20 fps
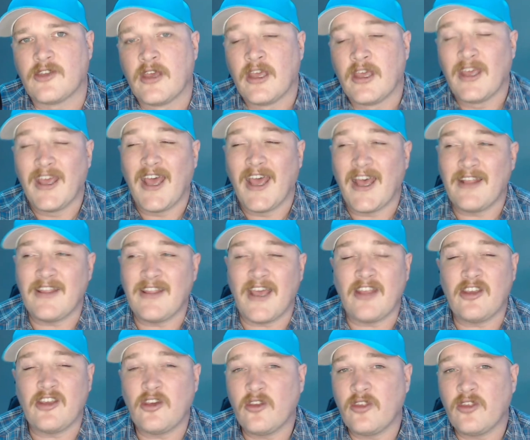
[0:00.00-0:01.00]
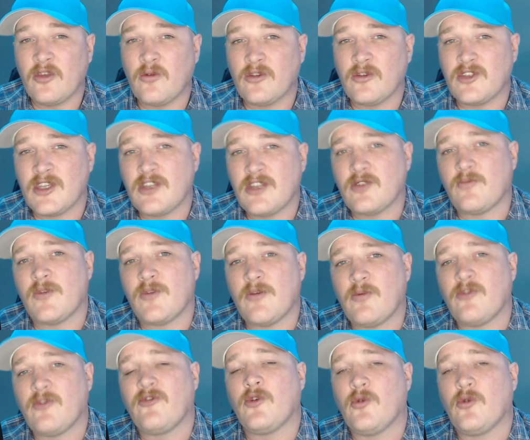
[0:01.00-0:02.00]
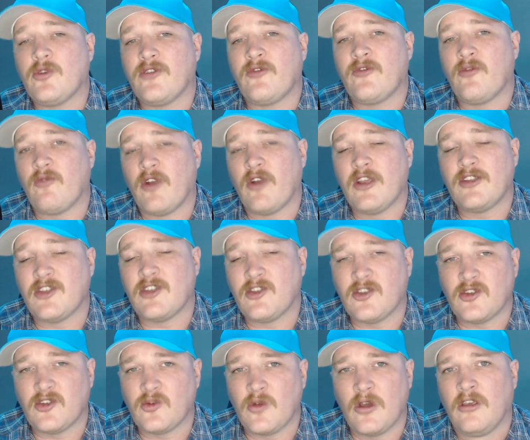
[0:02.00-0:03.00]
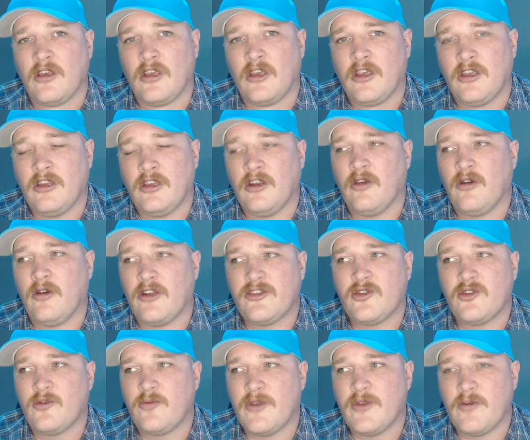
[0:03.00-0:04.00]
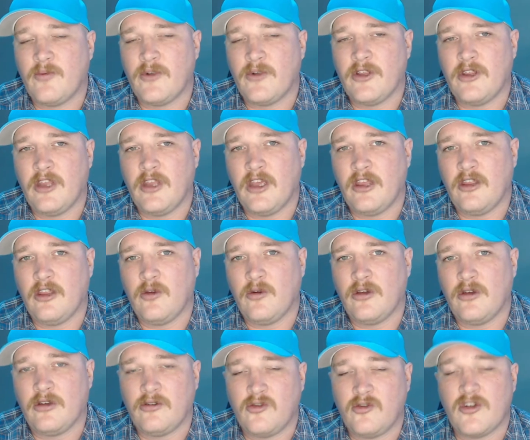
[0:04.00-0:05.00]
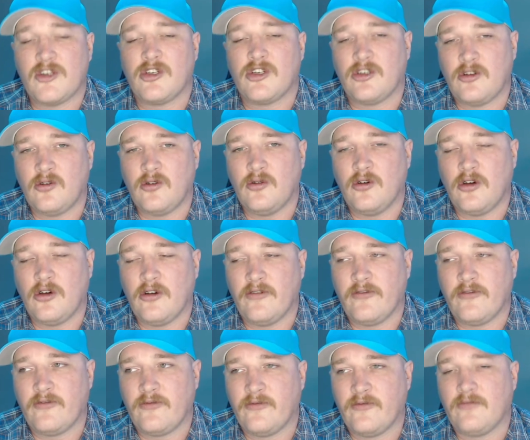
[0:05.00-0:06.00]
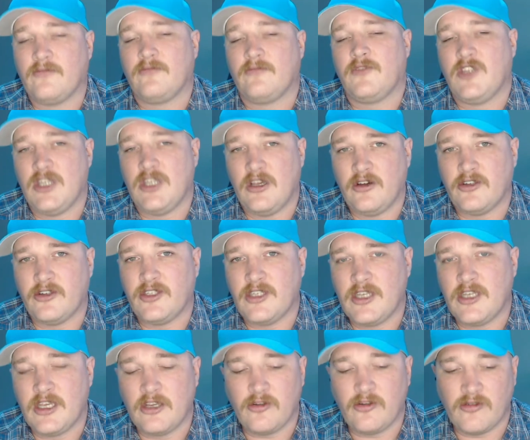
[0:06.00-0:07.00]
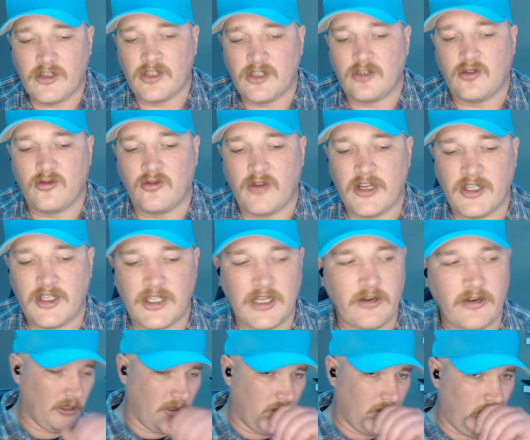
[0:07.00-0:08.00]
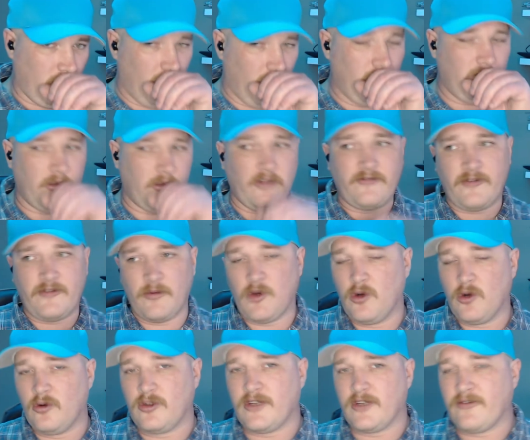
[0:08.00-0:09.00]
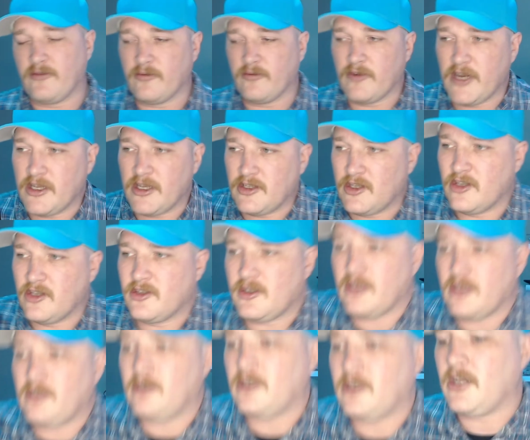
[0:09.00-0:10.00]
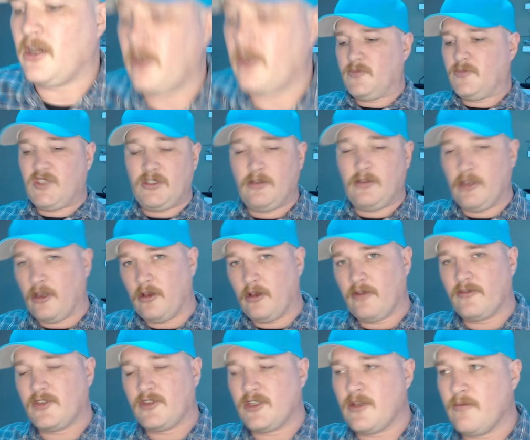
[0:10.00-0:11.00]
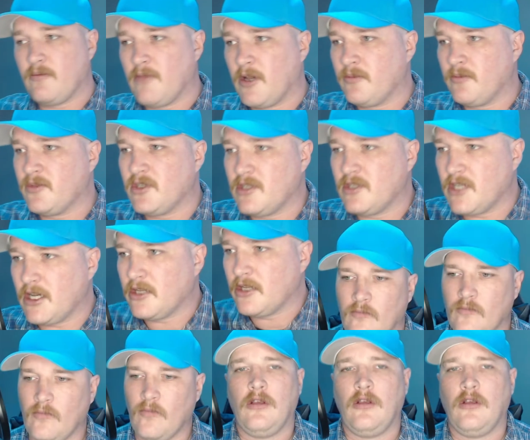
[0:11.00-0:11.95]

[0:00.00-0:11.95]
And the good thing was, these are people of all different races as well. You know, I saw people in there that were critical of CRT, critical race theory, from all different races, and, you know, obviously mums and dads.